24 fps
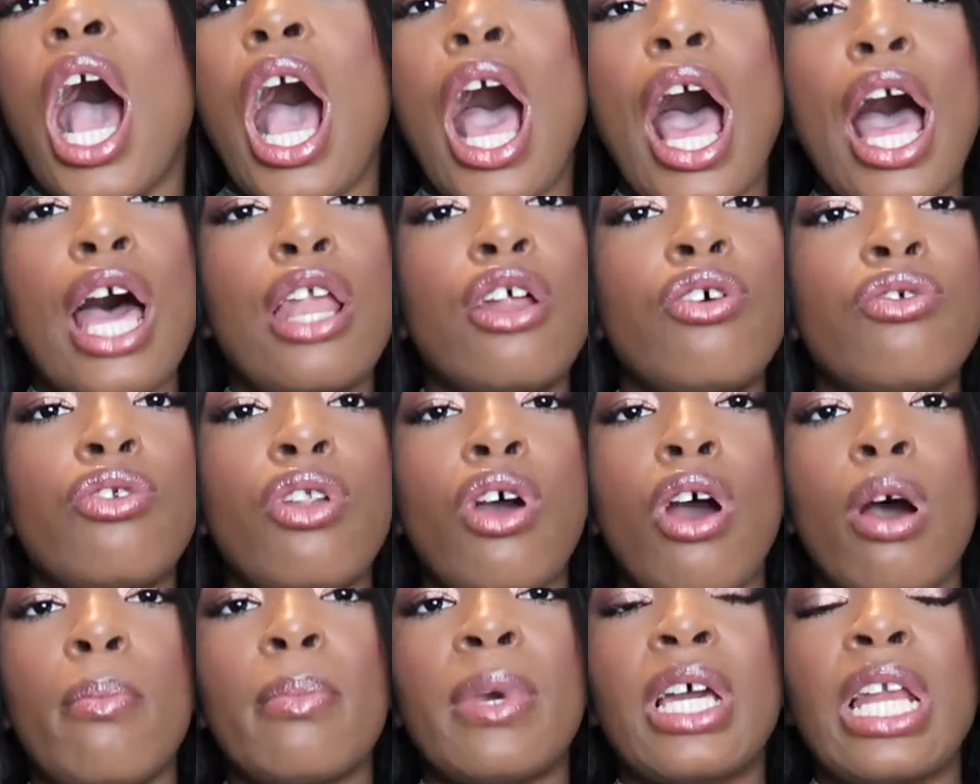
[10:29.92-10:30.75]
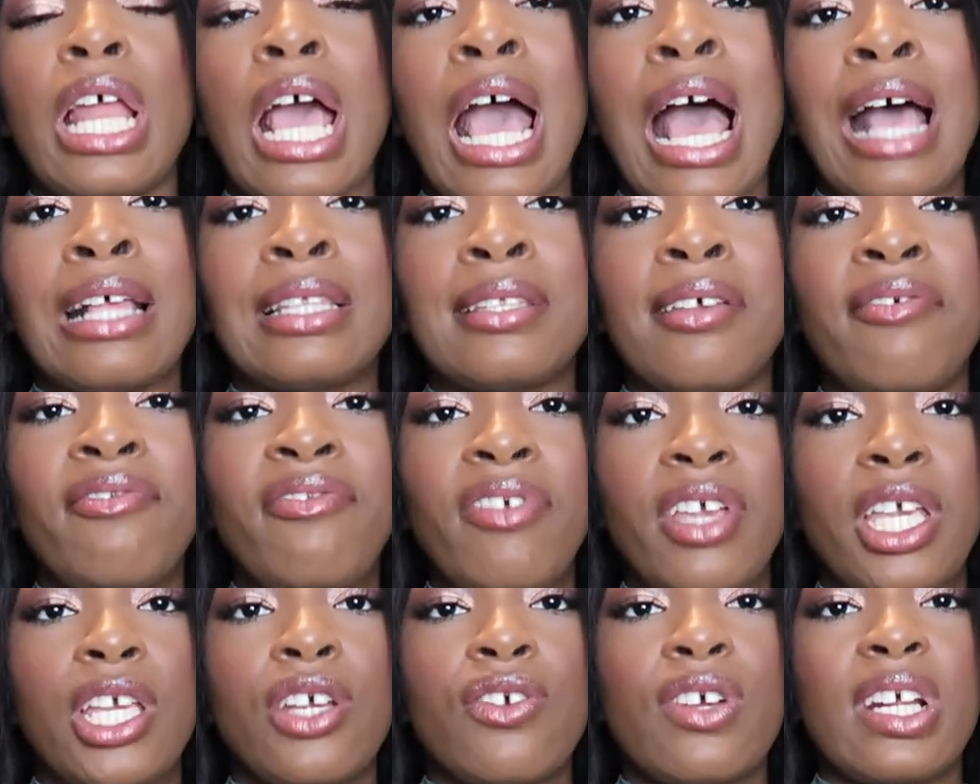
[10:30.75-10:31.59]
I don't know. I'm gonna have to
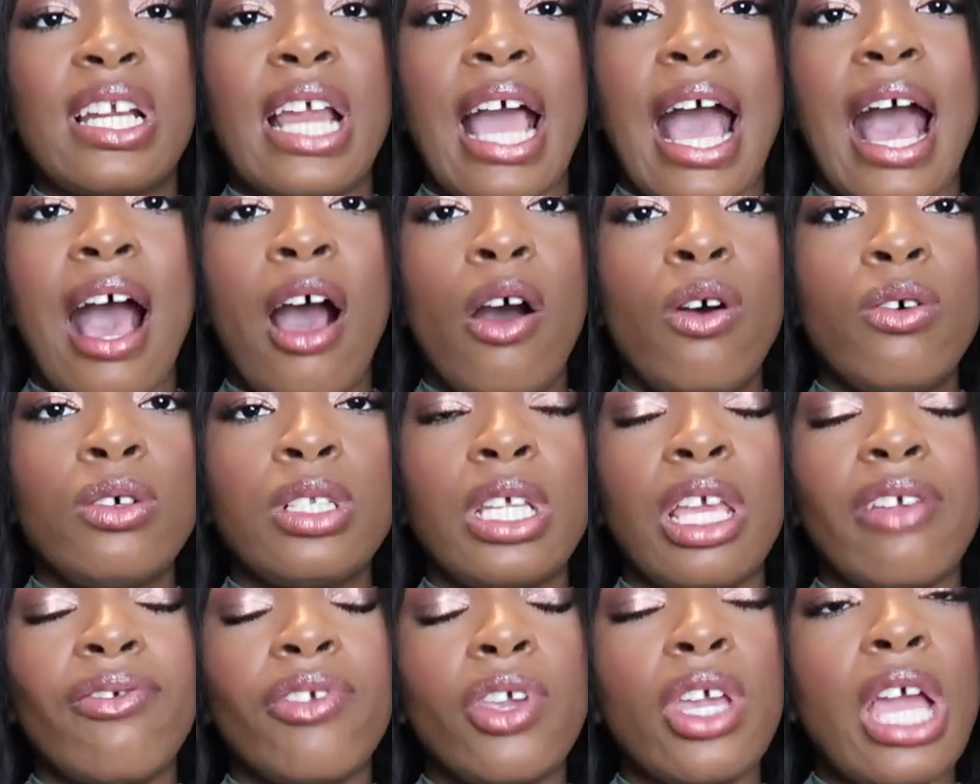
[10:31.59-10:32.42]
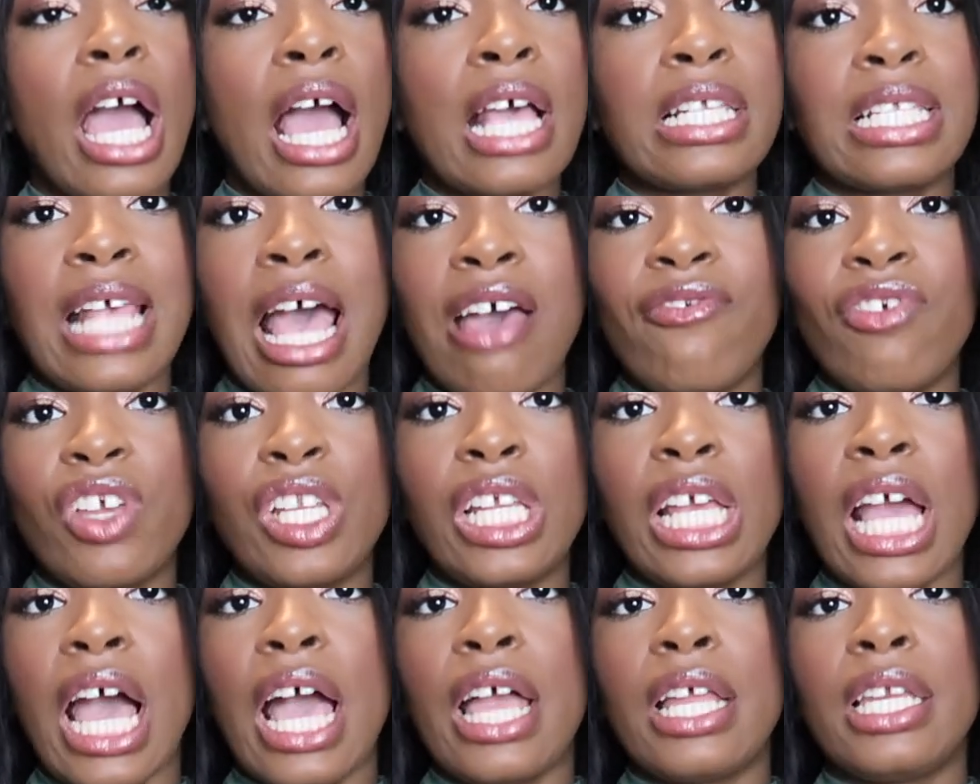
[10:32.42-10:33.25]
figure it out. If you guys have
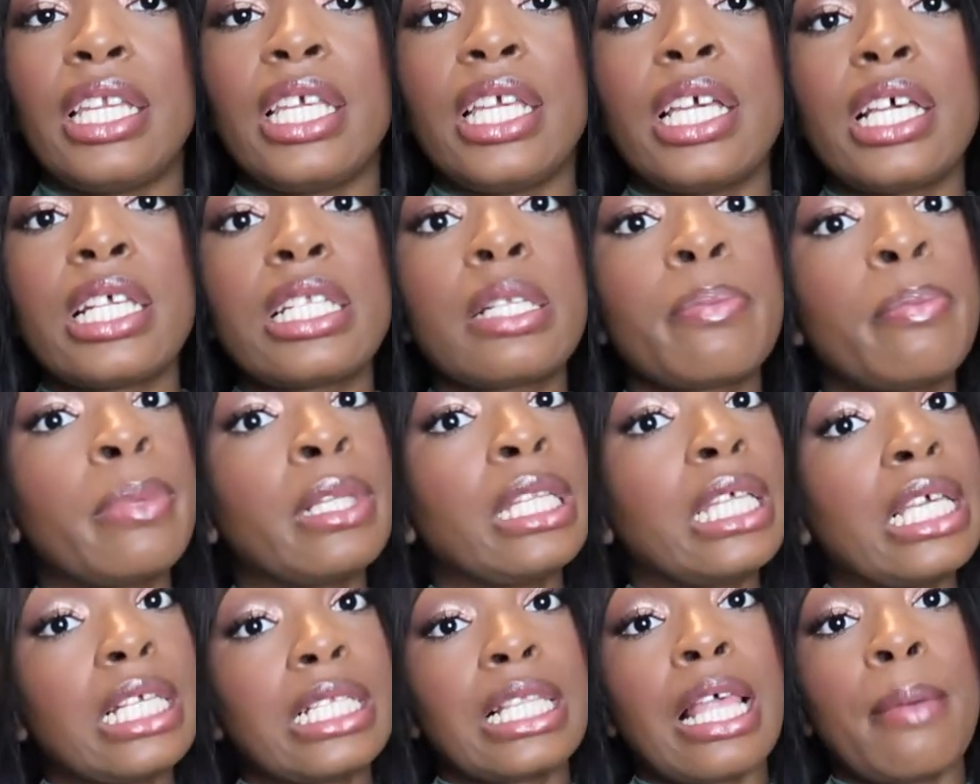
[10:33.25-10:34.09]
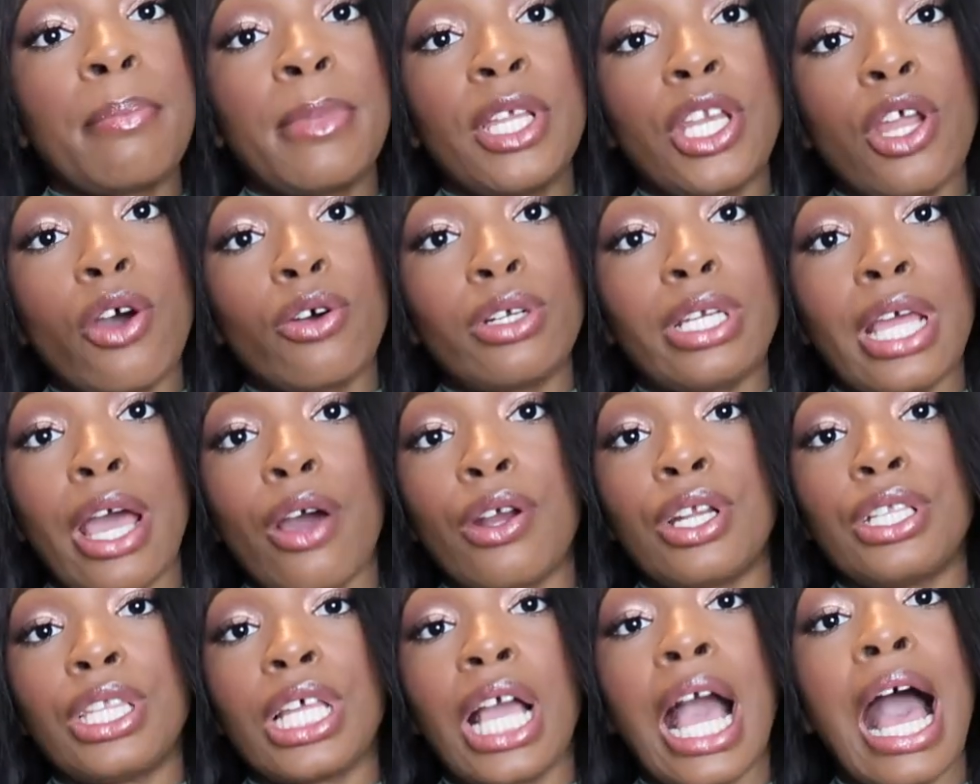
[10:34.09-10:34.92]
any ideas, please let me know
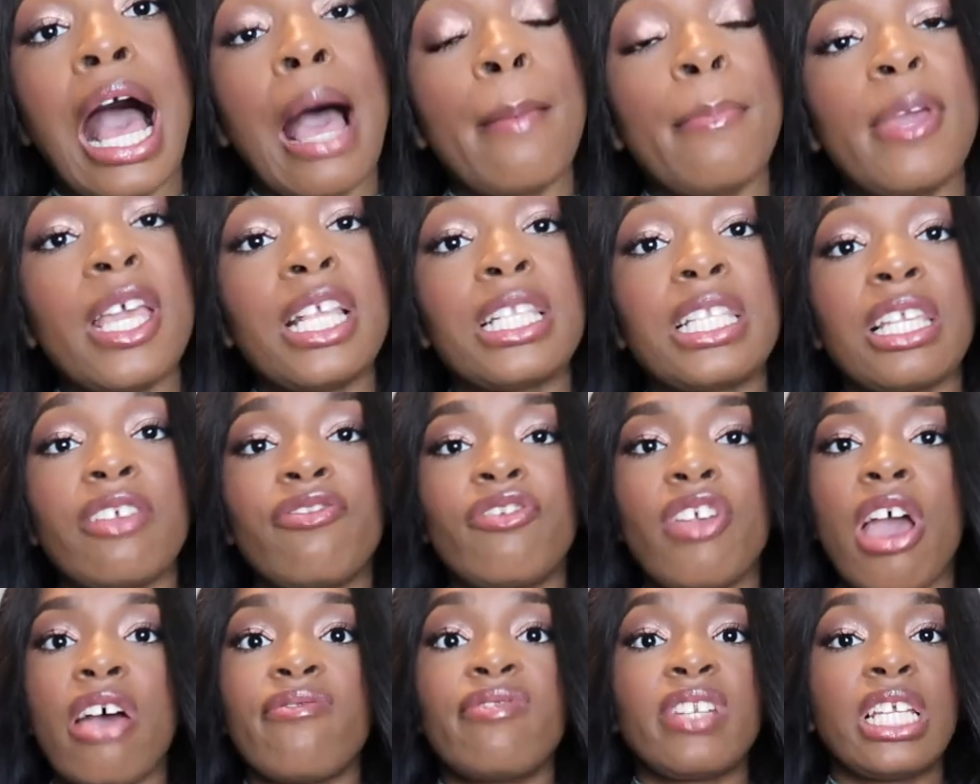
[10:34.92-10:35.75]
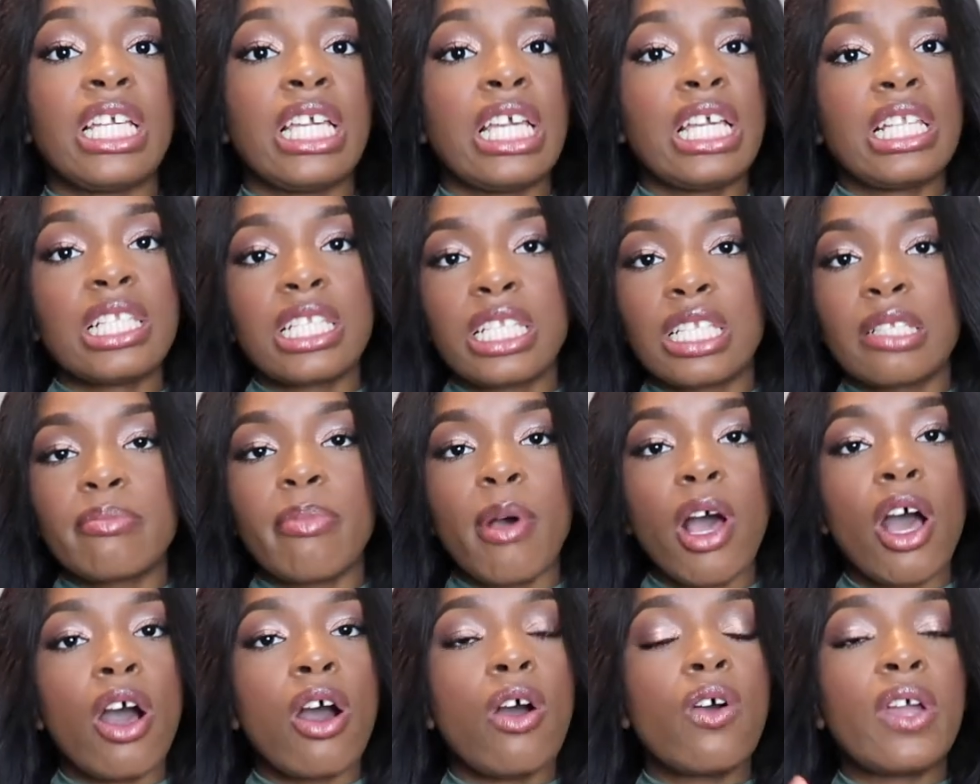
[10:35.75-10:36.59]
down in the comments. If you have any
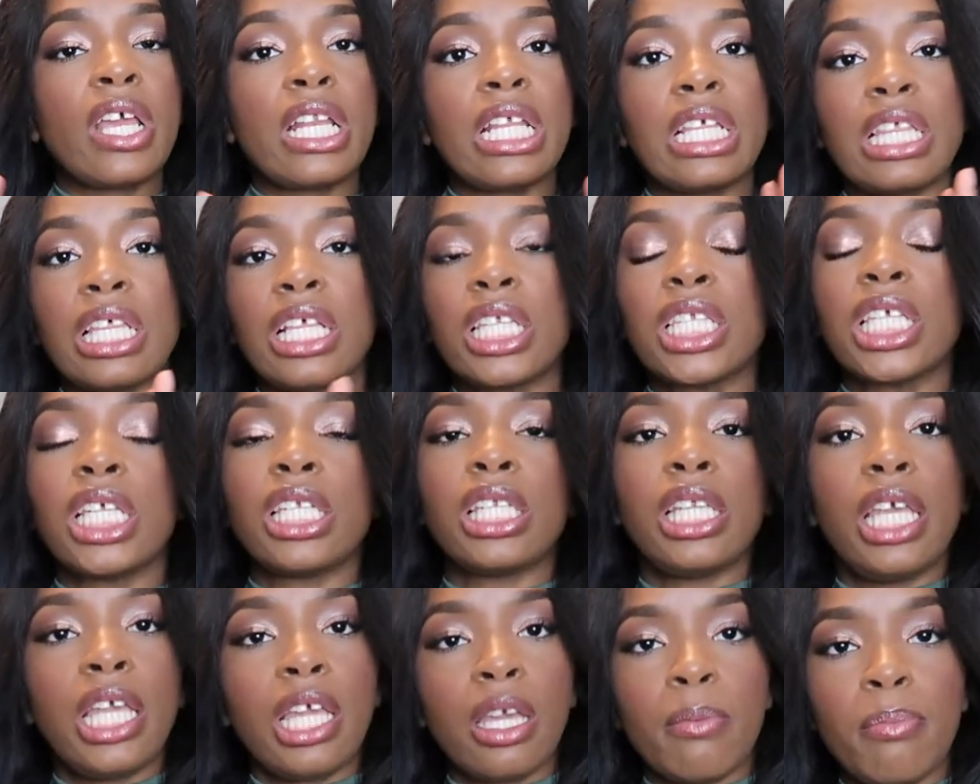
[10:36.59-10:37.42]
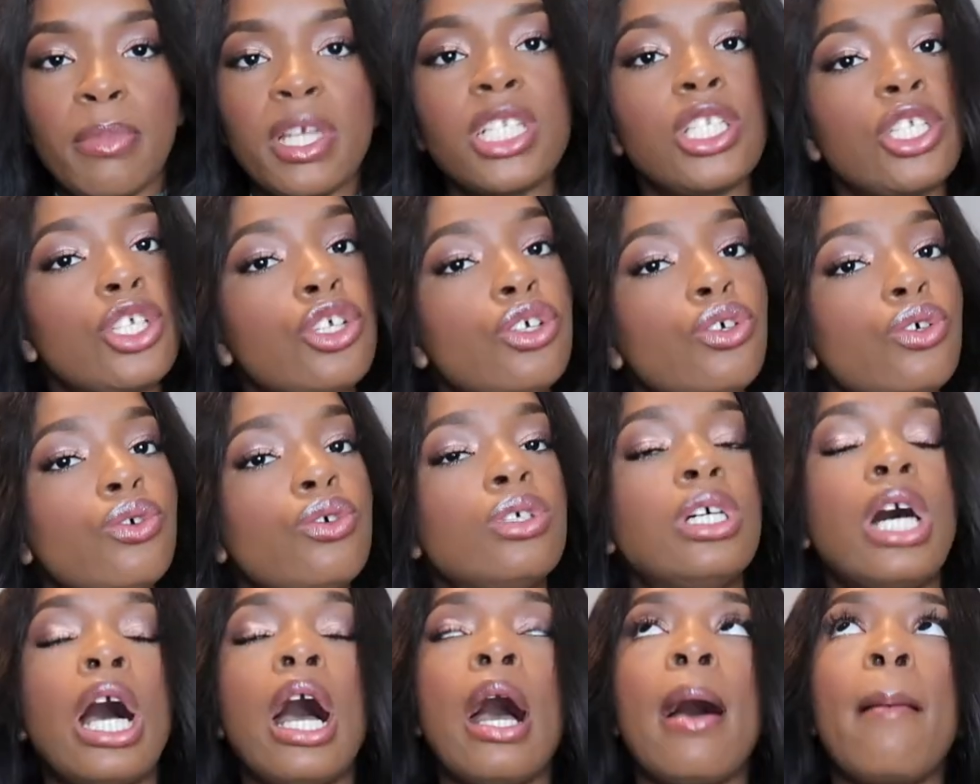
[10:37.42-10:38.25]
inspo, anything to link me
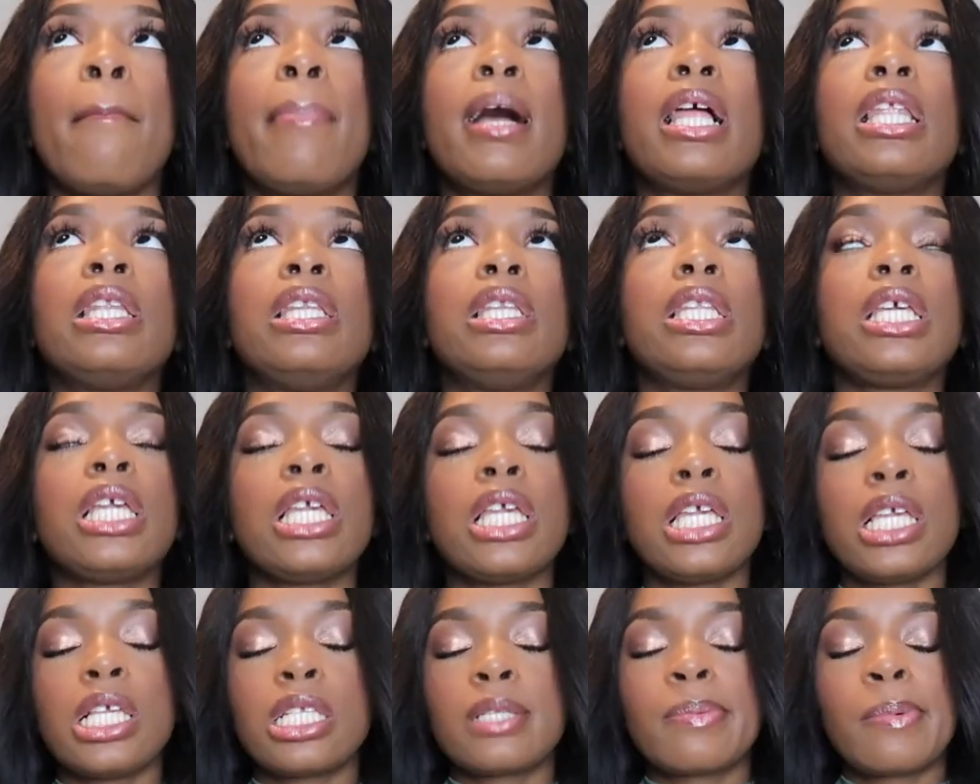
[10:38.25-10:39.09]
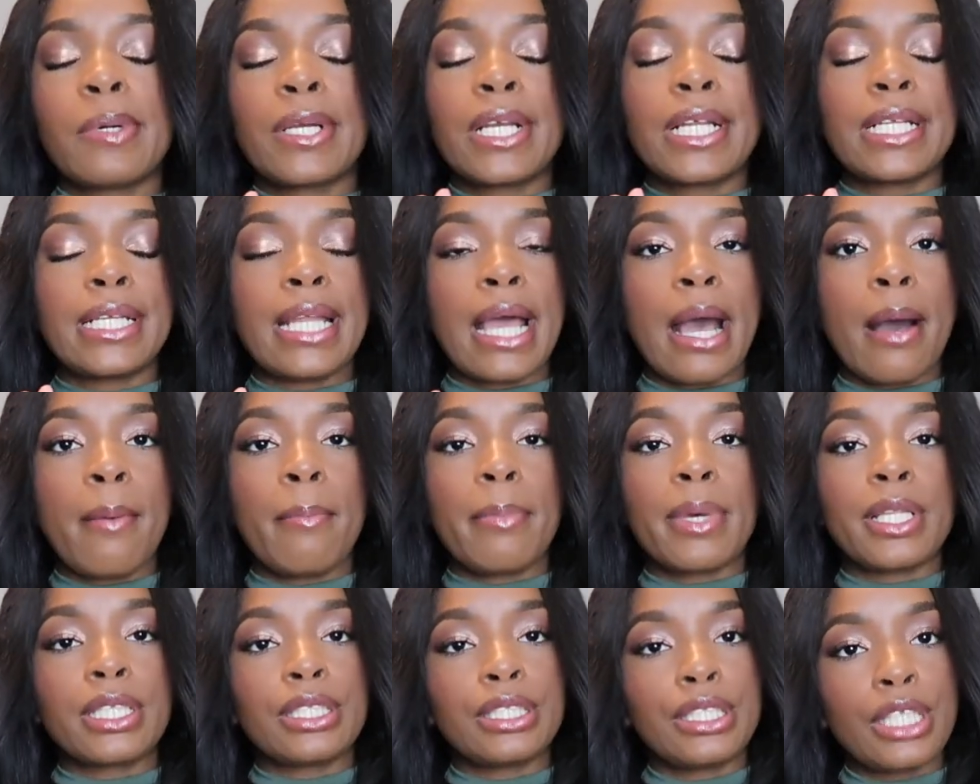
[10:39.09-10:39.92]
to, please put it down
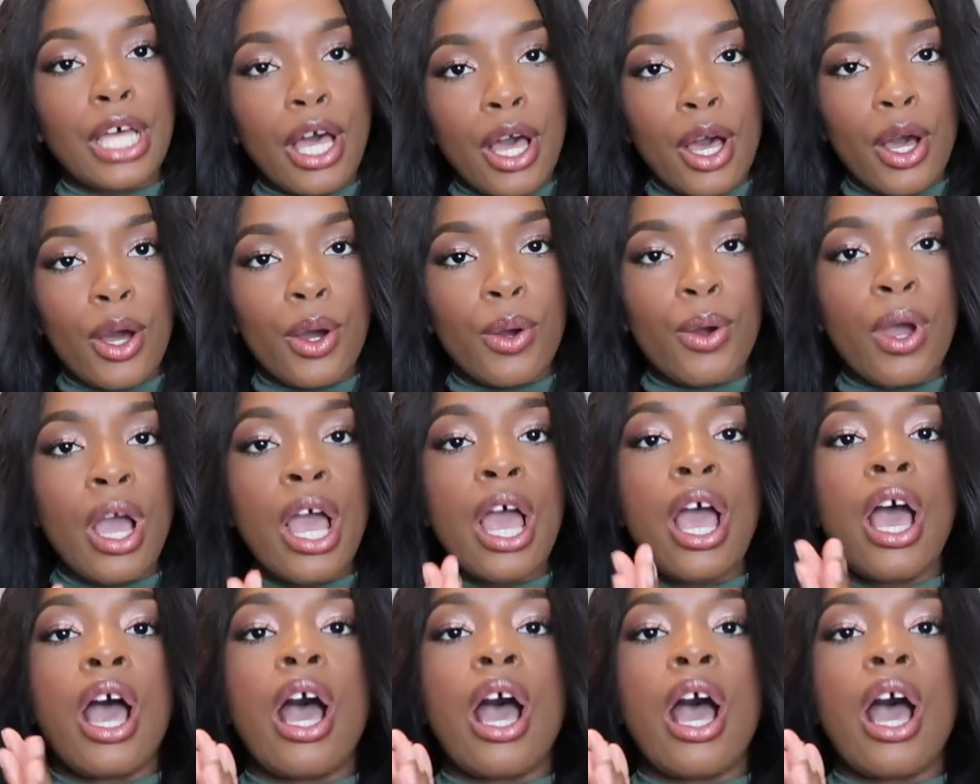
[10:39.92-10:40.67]
below,